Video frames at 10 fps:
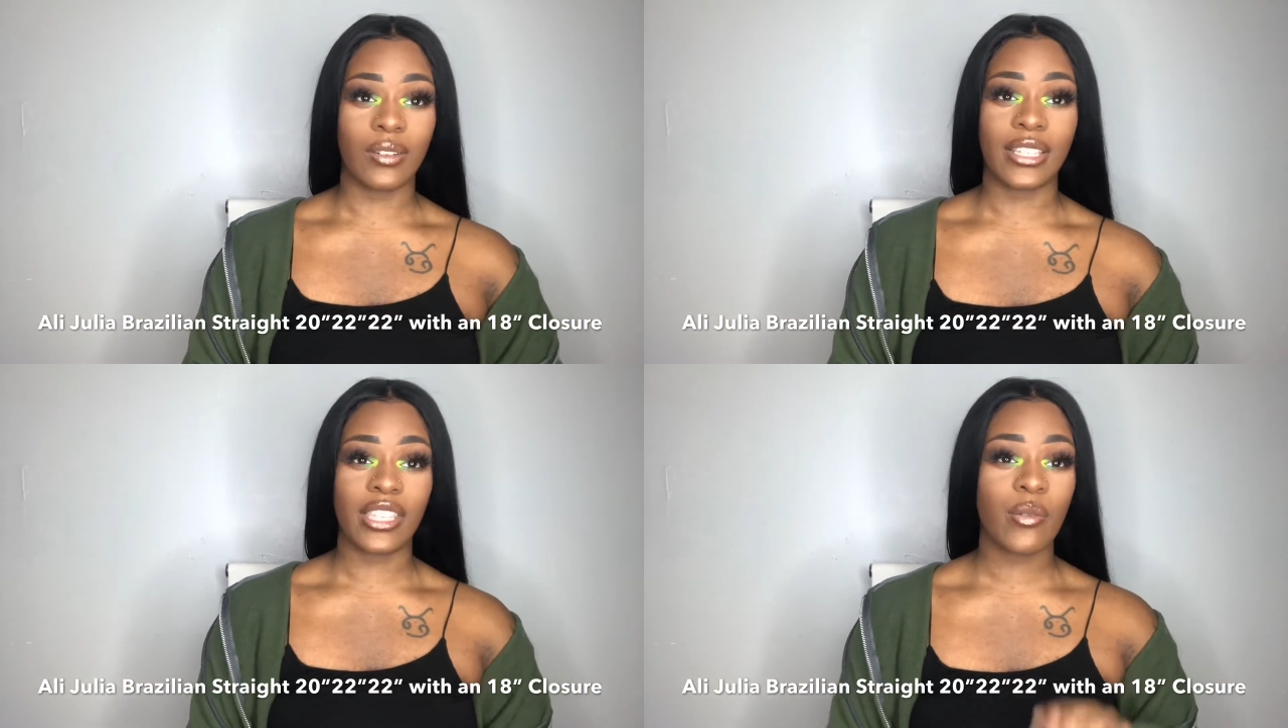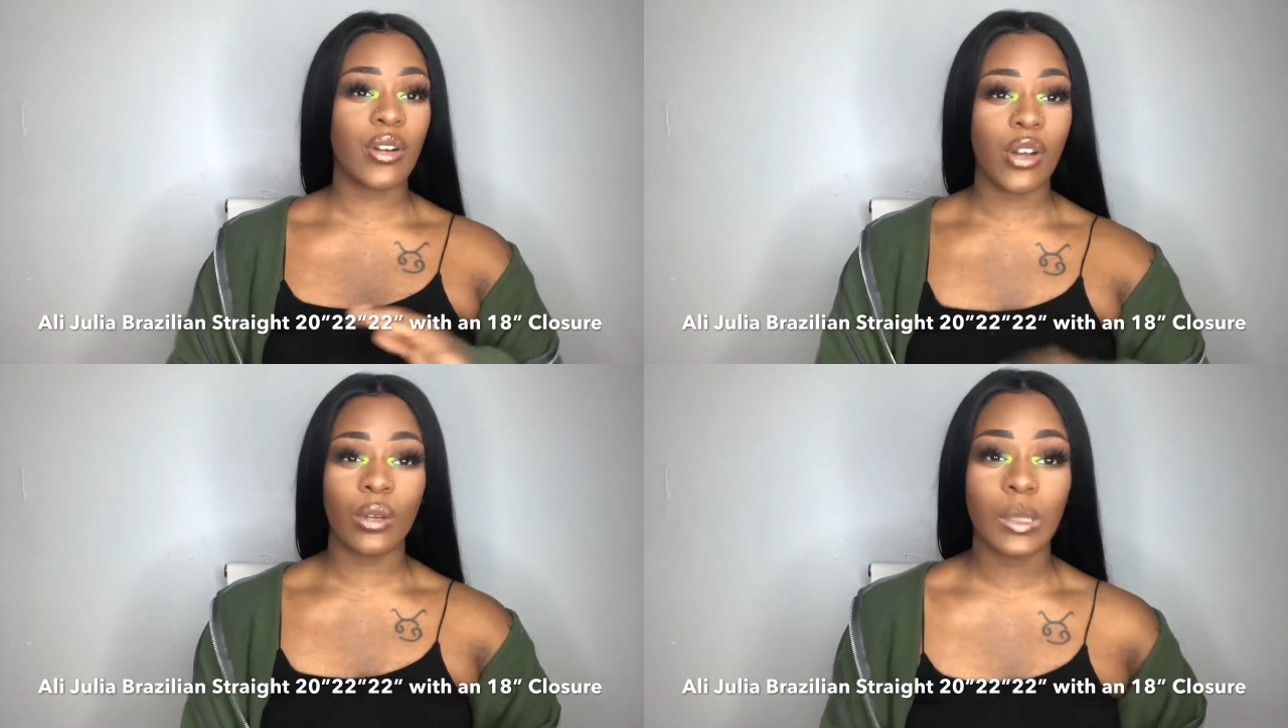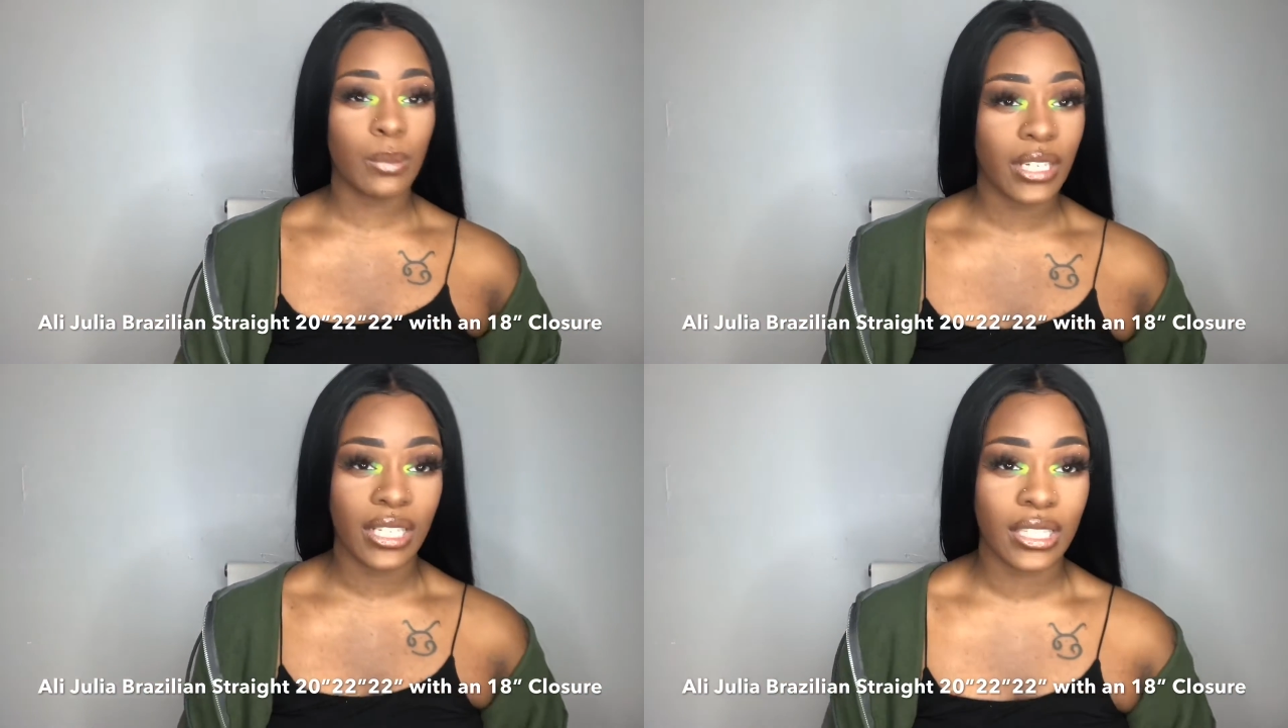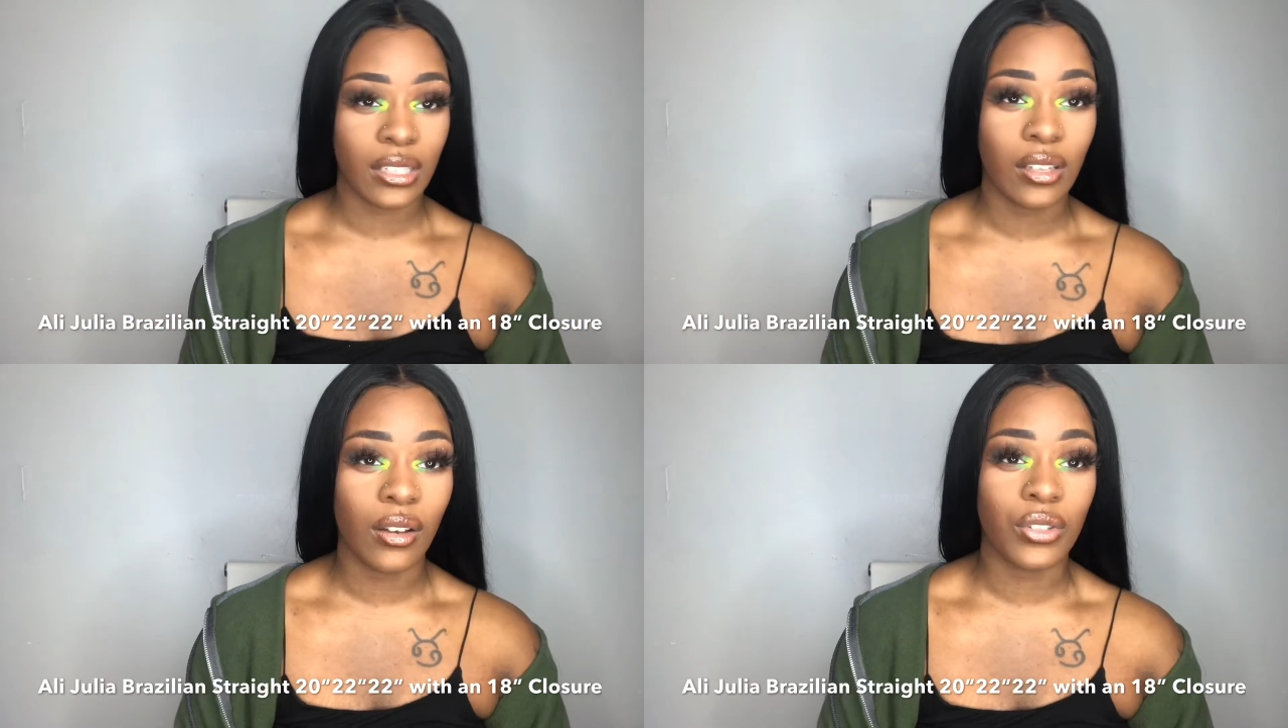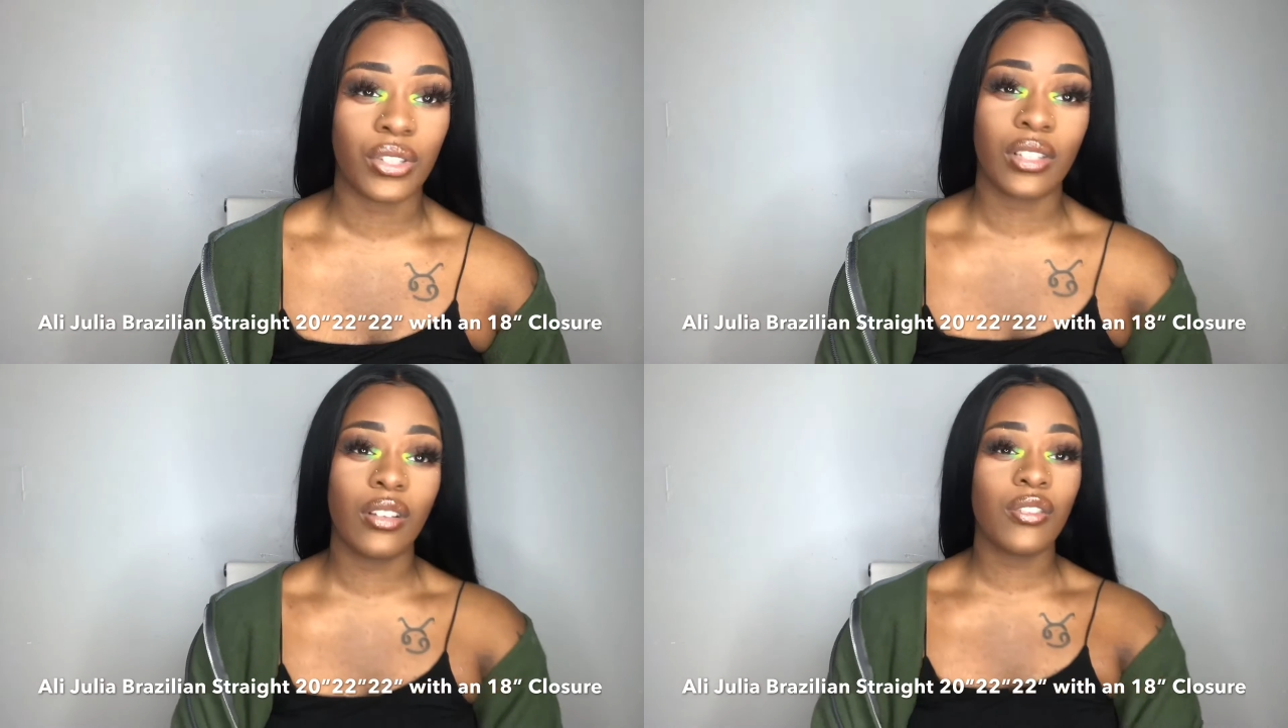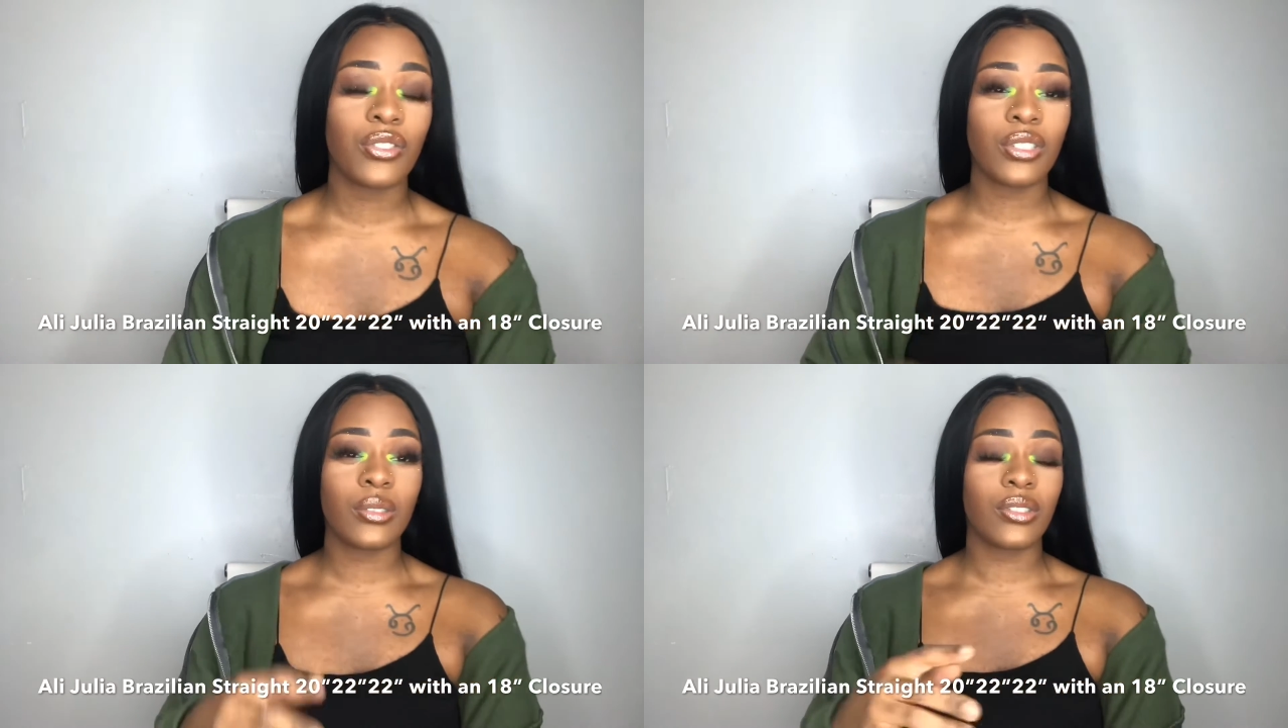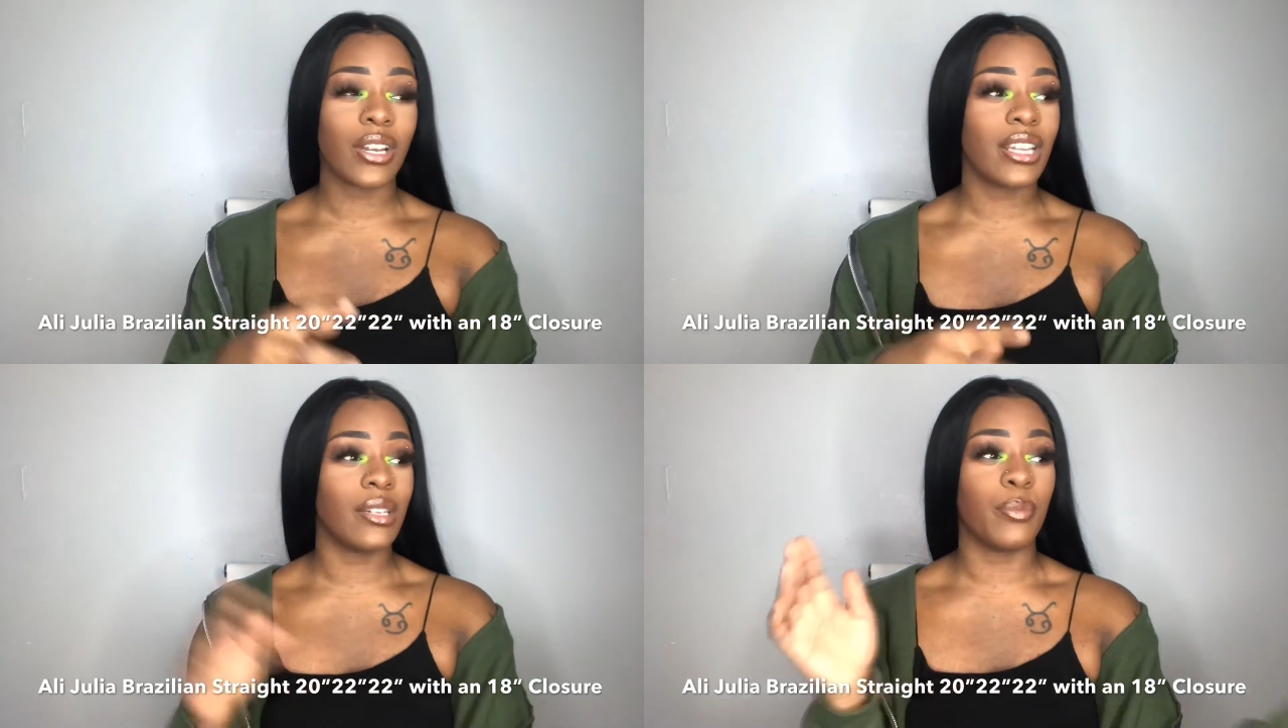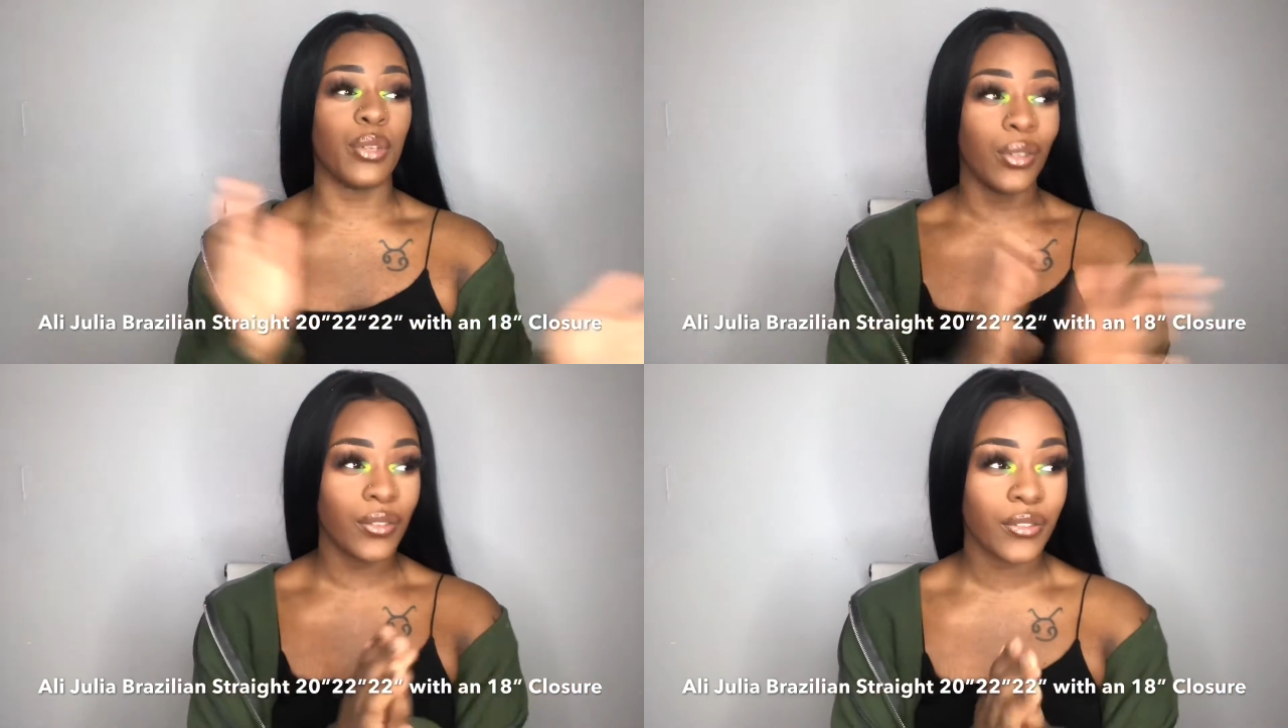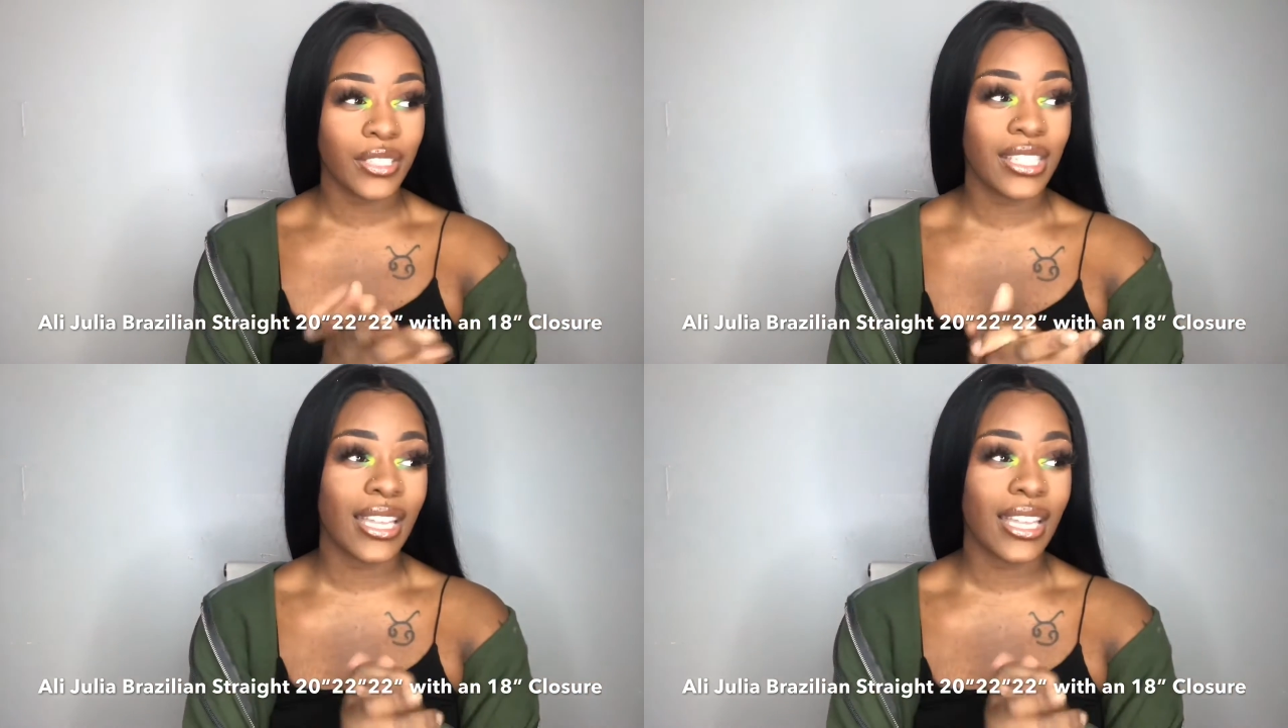Like, there were no split ends in the closure. The closure straightened beautifully.